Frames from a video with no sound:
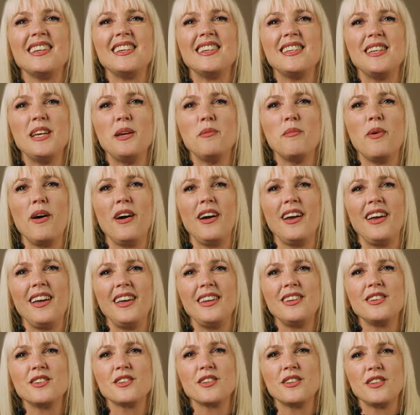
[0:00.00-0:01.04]
deeper
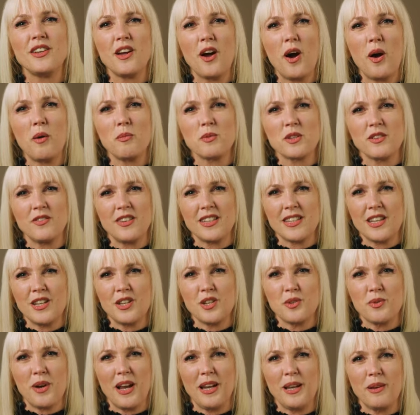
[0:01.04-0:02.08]
into the arms of his
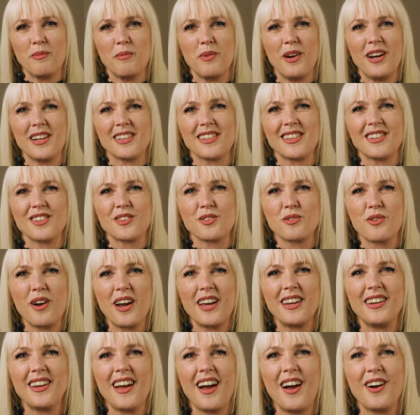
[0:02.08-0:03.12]
indwelling presence
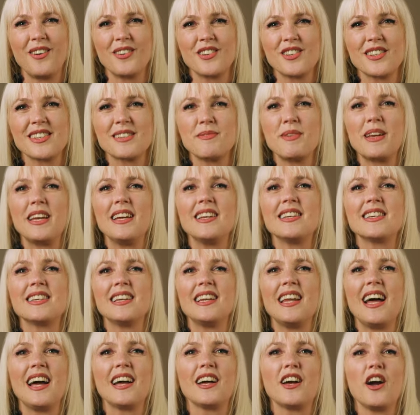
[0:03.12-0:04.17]
right now. Just begin to
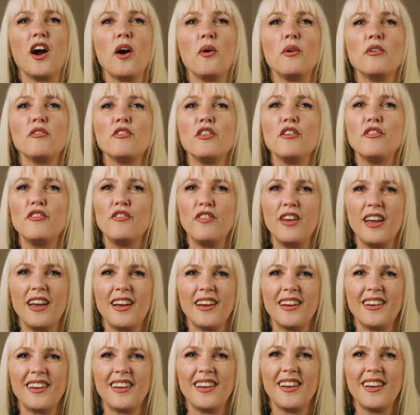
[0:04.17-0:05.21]
let go of the fear